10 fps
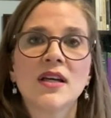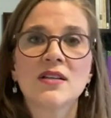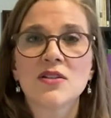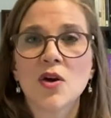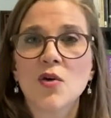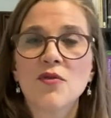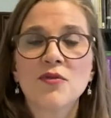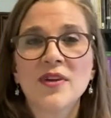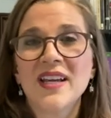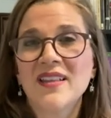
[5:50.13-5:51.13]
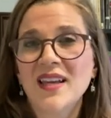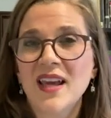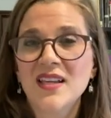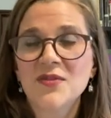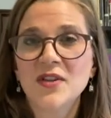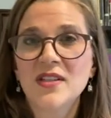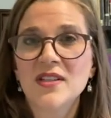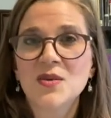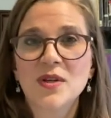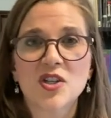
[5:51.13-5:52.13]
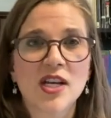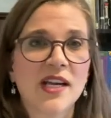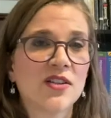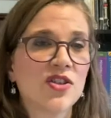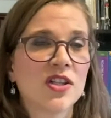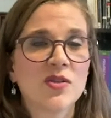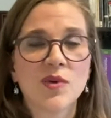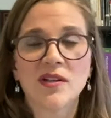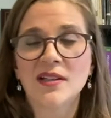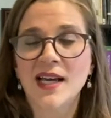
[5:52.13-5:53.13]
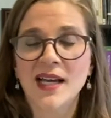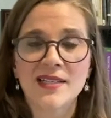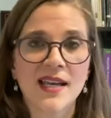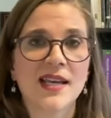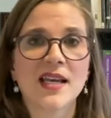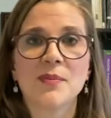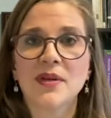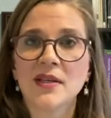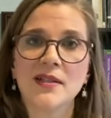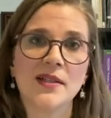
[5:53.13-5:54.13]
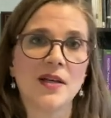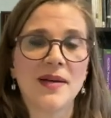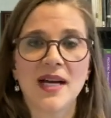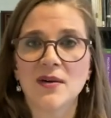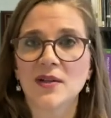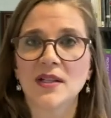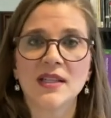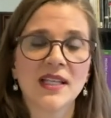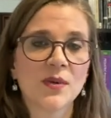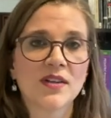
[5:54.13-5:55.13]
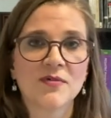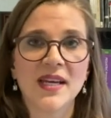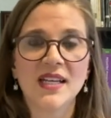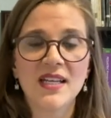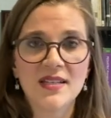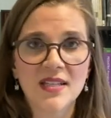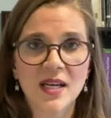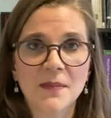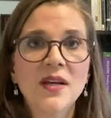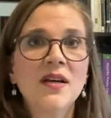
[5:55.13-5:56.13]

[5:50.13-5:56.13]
so in the case for instance where a child just will not take a pill a powder a liquid of magnesium